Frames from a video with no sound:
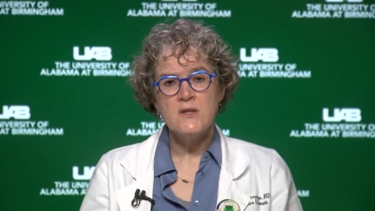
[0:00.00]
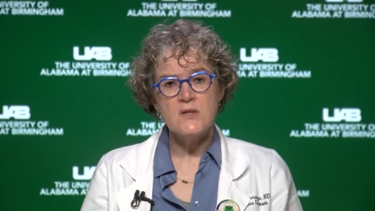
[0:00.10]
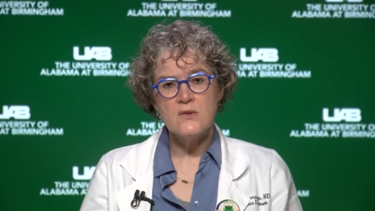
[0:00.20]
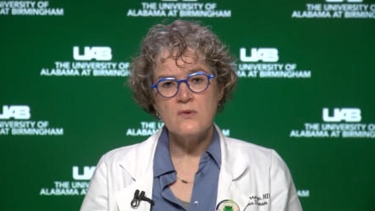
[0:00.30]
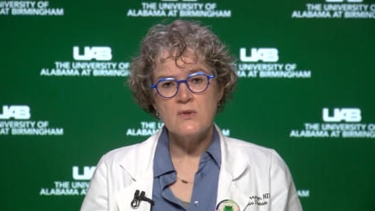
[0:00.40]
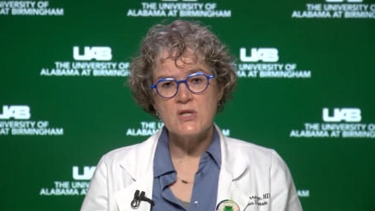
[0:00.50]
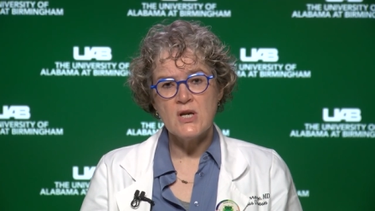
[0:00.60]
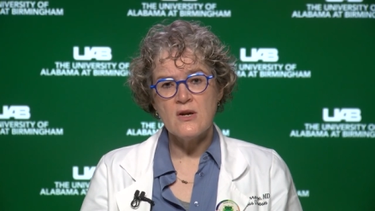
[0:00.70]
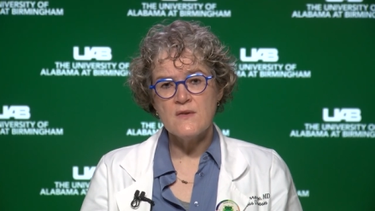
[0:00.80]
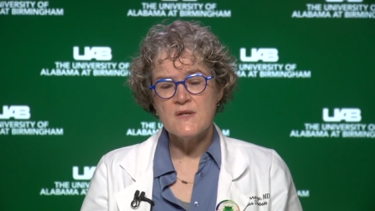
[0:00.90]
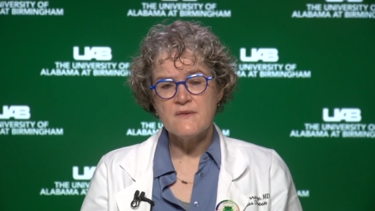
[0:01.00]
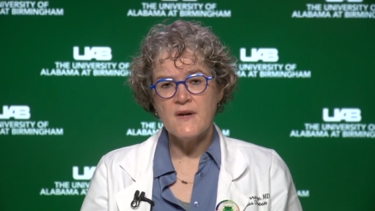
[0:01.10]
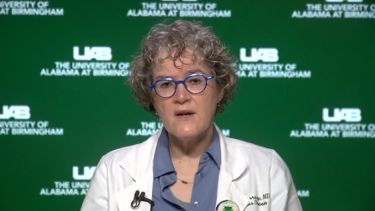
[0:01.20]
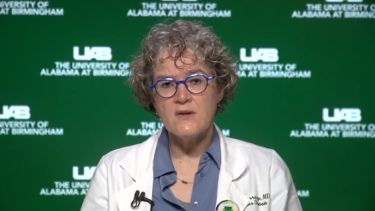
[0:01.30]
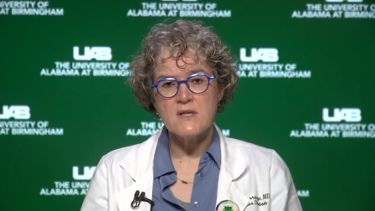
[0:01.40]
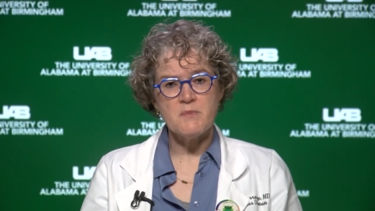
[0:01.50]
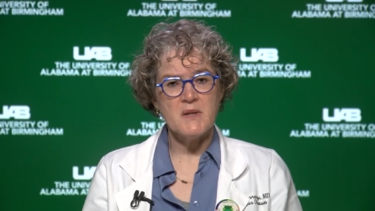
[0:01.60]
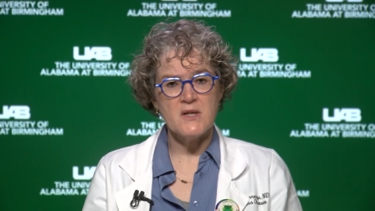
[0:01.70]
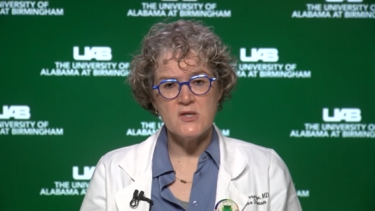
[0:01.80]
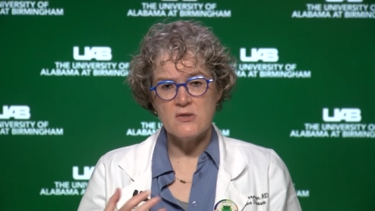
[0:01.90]
to share this virus
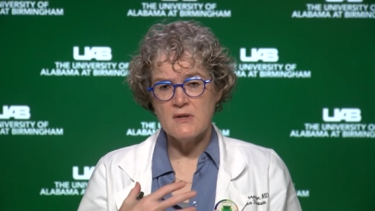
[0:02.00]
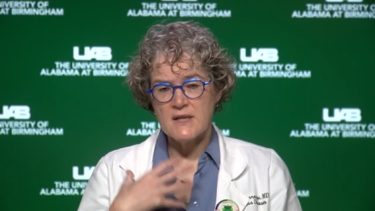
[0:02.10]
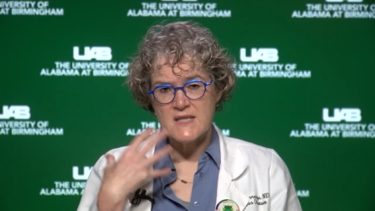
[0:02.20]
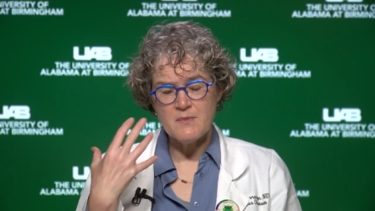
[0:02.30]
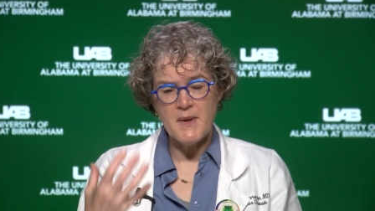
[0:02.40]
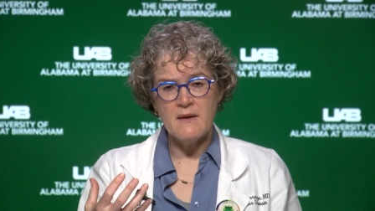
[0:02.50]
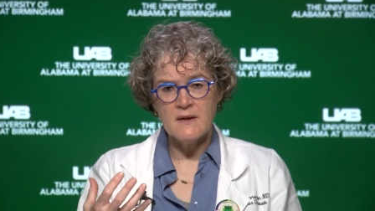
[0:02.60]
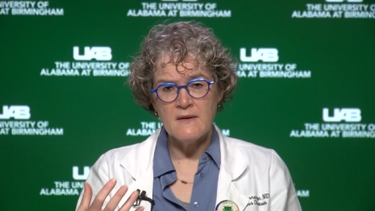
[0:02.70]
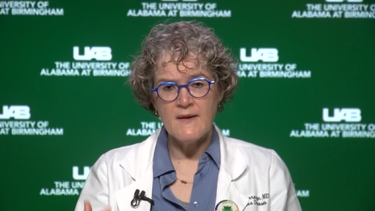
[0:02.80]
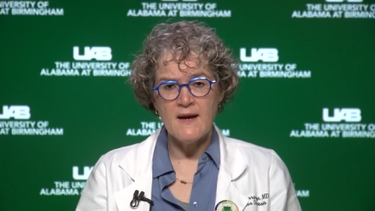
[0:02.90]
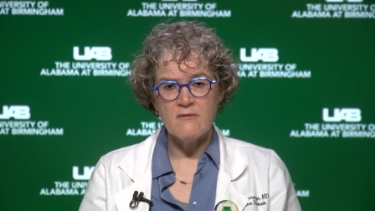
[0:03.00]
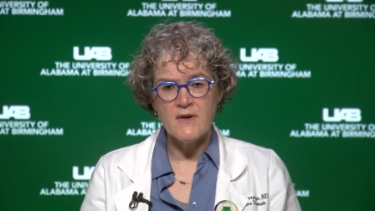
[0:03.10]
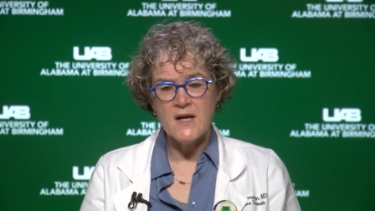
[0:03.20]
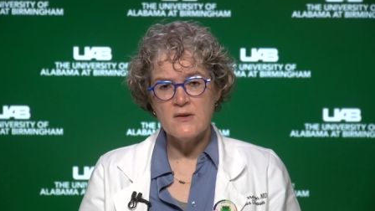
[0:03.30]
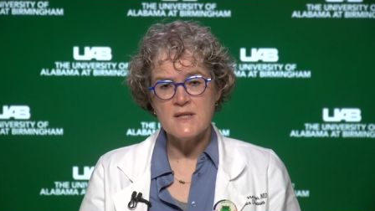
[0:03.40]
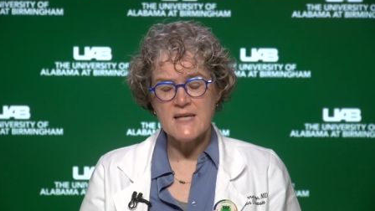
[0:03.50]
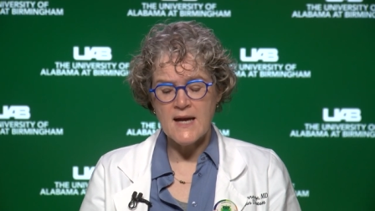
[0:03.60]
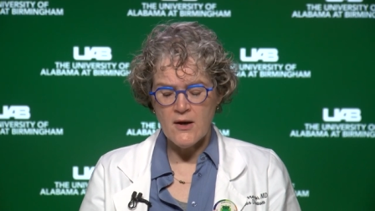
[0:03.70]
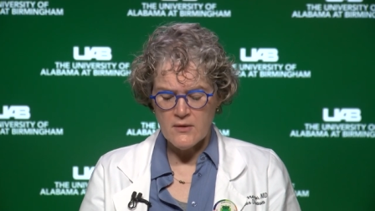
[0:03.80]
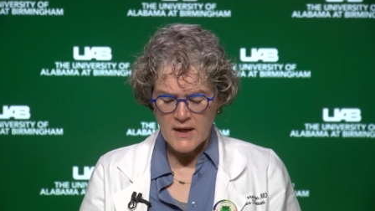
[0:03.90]
because you're expelling that virus
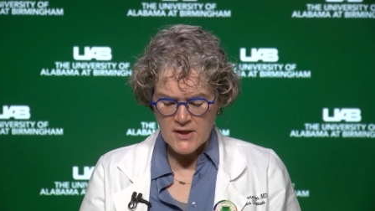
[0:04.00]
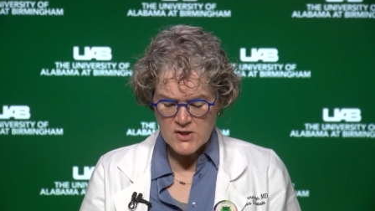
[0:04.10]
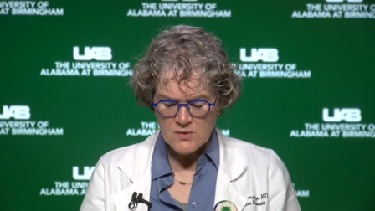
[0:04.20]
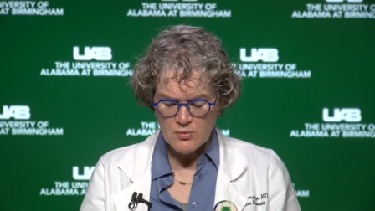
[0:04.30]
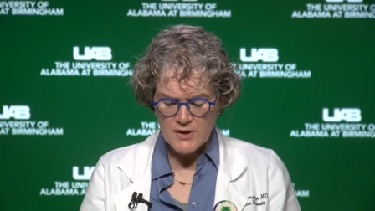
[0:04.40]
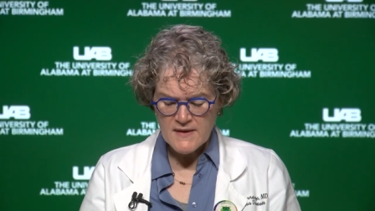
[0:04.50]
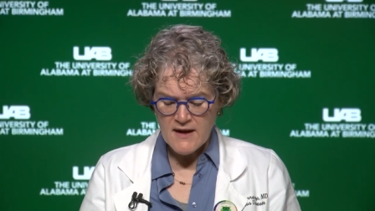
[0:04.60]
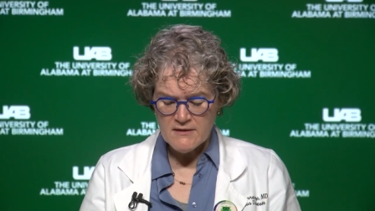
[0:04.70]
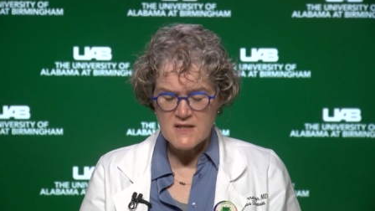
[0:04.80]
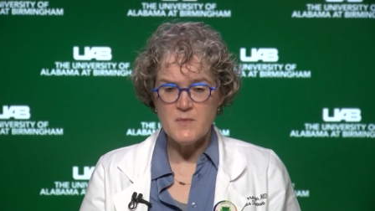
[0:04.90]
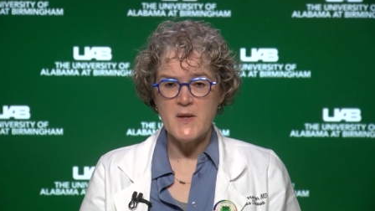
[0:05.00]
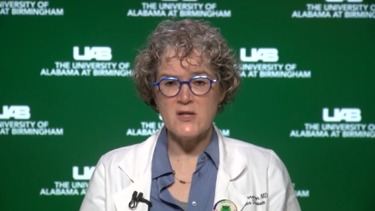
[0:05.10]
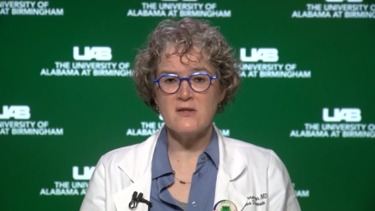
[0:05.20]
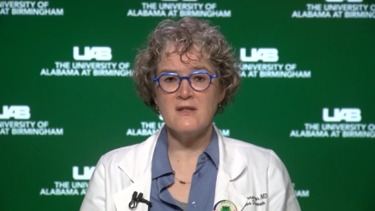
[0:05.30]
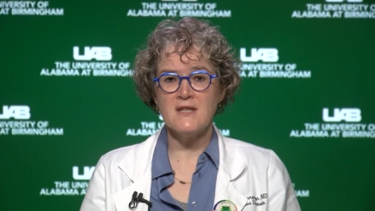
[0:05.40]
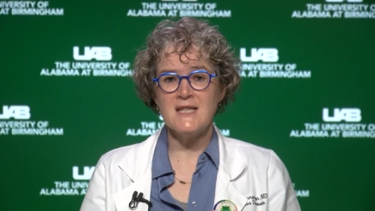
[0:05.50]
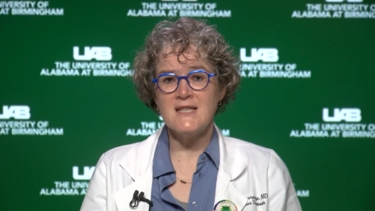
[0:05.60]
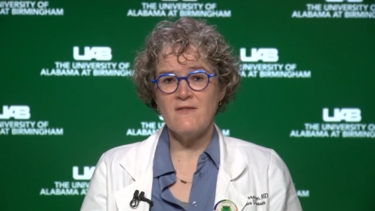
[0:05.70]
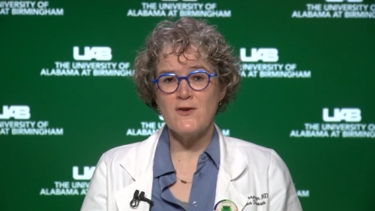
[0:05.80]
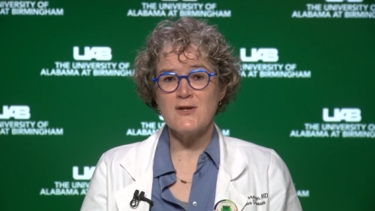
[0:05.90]
out as you breathe out, especially
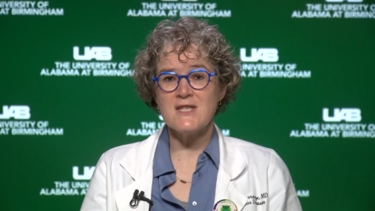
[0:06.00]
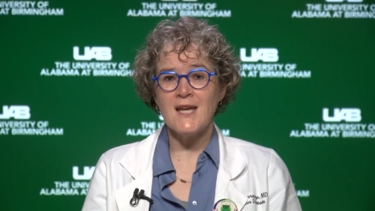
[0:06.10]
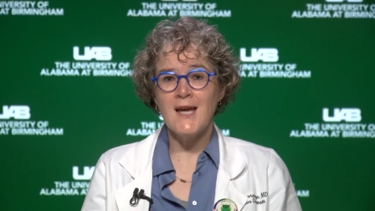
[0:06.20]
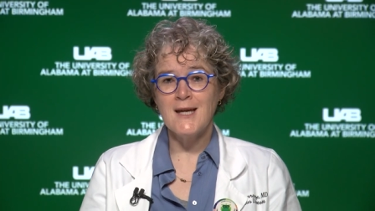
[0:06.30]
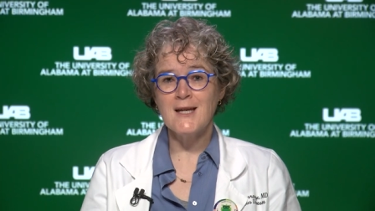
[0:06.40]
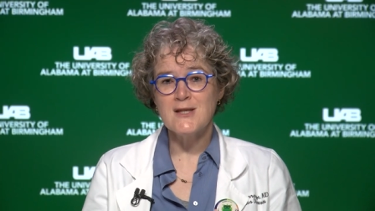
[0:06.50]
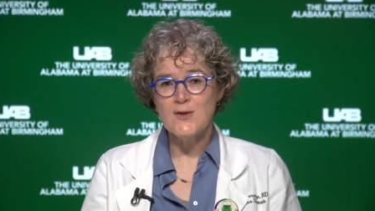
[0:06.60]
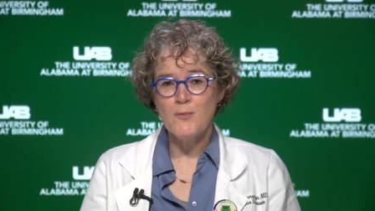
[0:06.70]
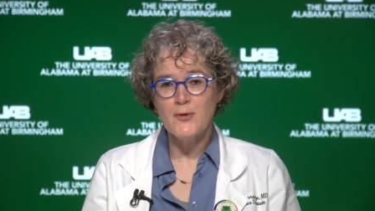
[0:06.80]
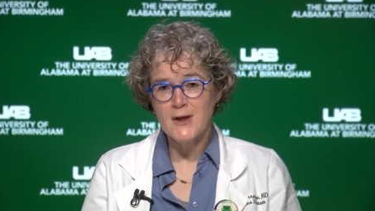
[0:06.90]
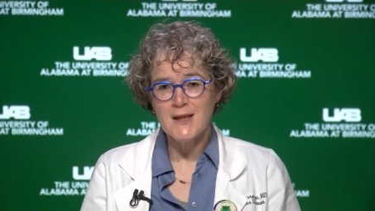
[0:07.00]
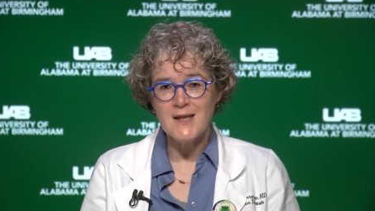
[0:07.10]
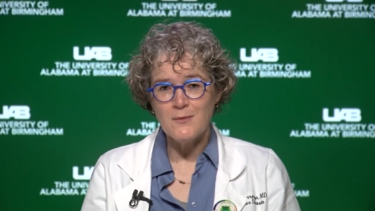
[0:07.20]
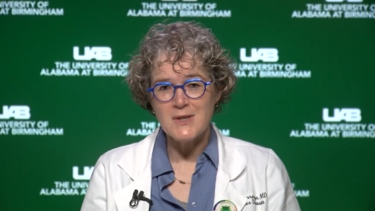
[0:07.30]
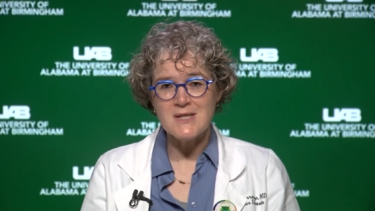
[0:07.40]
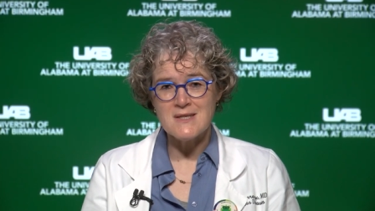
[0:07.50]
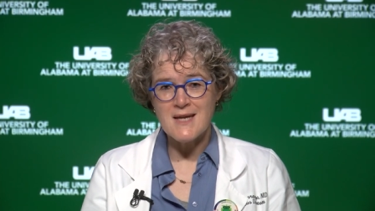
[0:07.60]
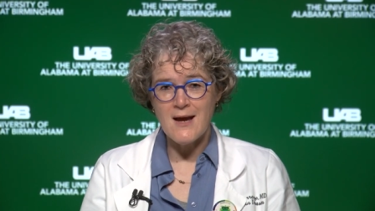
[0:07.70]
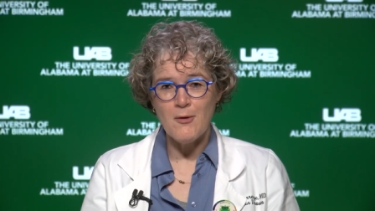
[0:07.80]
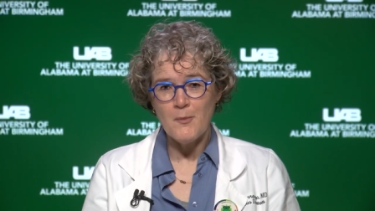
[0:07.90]
if you're singing exuberantly, which is
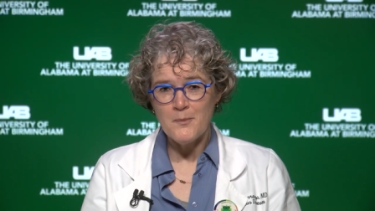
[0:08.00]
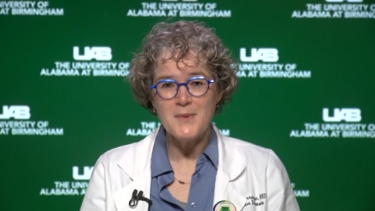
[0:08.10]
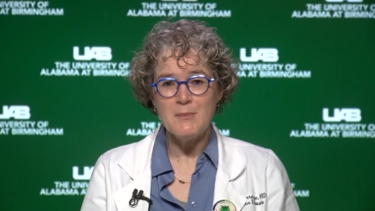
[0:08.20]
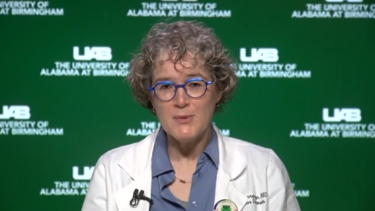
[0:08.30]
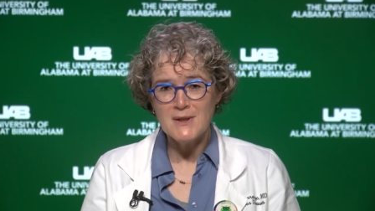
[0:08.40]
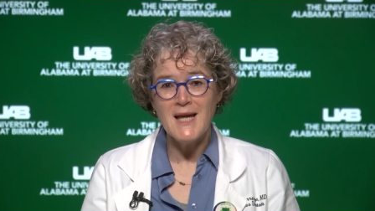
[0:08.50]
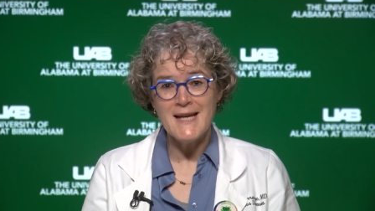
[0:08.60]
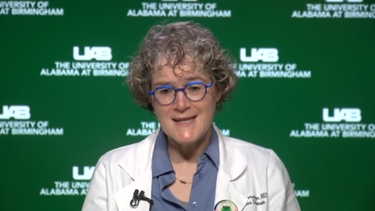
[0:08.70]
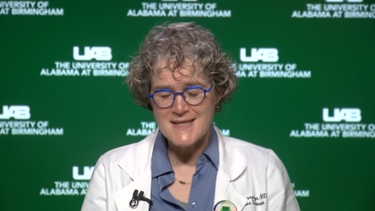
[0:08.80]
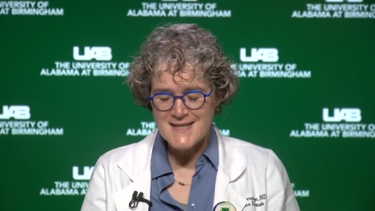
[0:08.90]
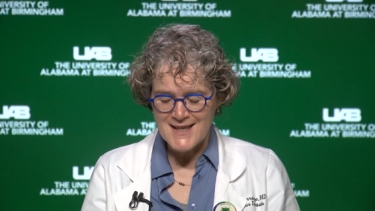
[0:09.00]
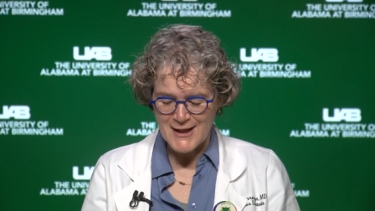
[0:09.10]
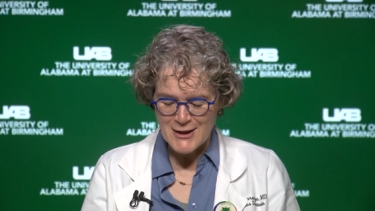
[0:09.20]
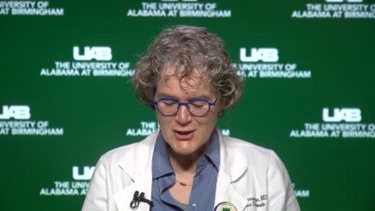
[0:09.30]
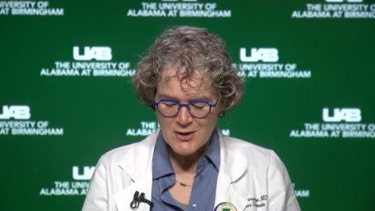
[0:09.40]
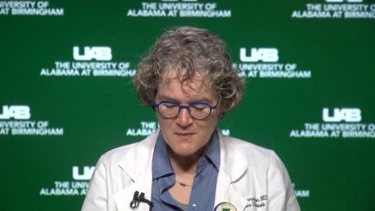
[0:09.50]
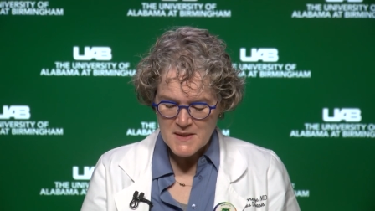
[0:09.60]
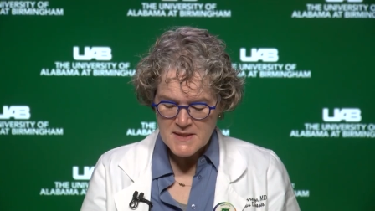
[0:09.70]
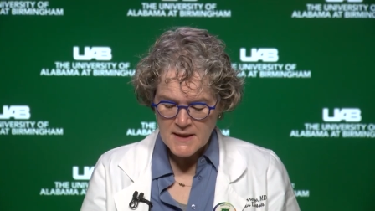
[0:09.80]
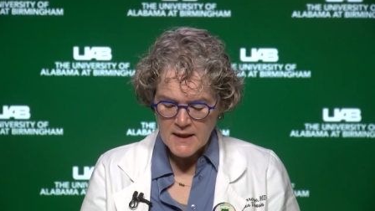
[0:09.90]
how people like to sing and should be
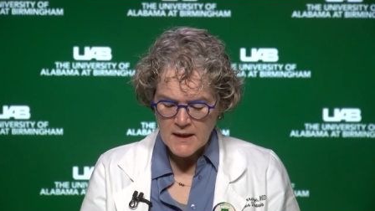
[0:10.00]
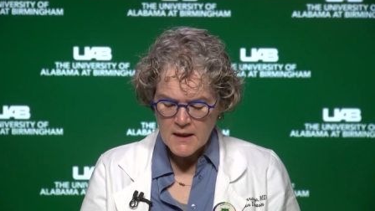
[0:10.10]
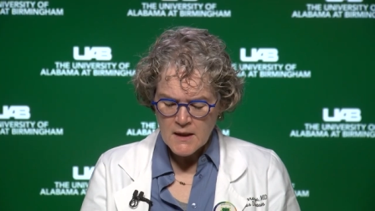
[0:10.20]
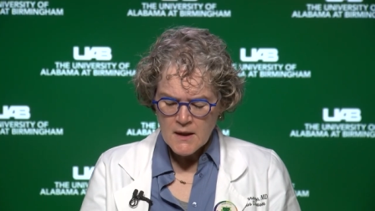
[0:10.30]
singing.